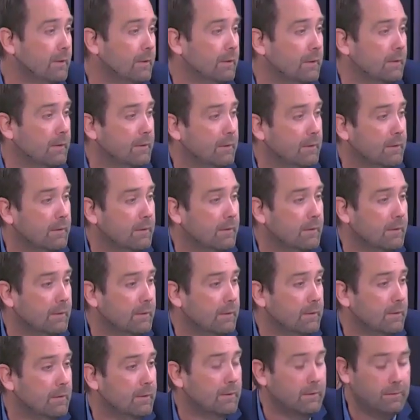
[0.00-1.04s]

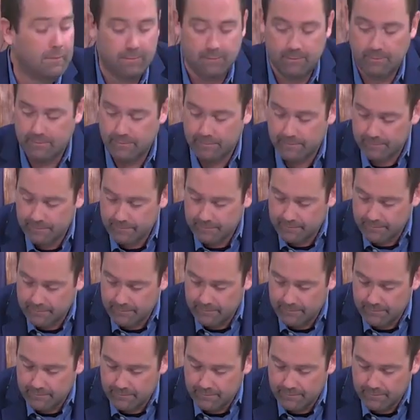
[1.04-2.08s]

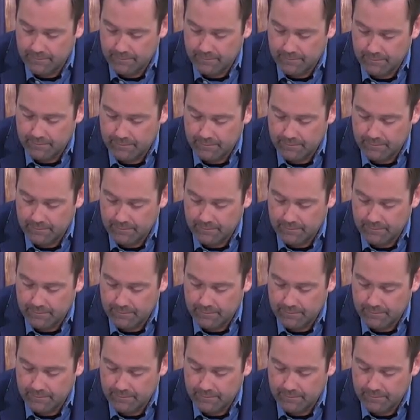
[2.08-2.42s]
(no one is talking)